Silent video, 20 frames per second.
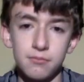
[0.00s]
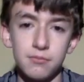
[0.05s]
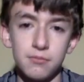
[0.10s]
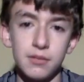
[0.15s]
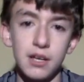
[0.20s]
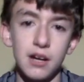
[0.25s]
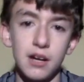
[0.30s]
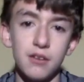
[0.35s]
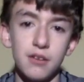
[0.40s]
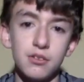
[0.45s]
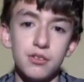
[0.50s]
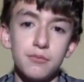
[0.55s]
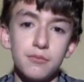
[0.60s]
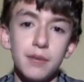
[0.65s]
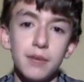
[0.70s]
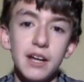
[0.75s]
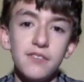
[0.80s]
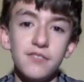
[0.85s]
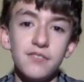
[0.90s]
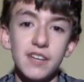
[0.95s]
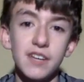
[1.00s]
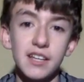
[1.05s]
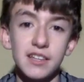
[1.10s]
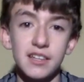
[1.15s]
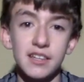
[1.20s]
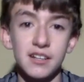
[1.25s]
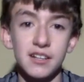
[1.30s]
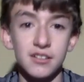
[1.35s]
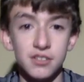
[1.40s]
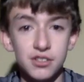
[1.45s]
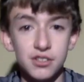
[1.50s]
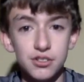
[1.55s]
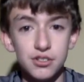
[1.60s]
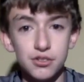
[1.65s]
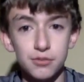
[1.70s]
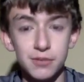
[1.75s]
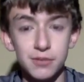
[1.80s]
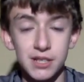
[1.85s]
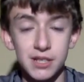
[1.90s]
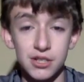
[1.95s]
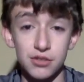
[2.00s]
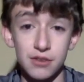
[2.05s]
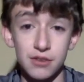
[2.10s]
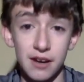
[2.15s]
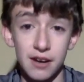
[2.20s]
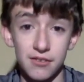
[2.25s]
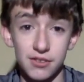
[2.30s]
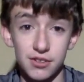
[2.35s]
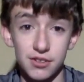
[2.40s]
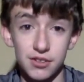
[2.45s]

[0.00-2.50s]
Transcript: Now, you might think they're new because you haven't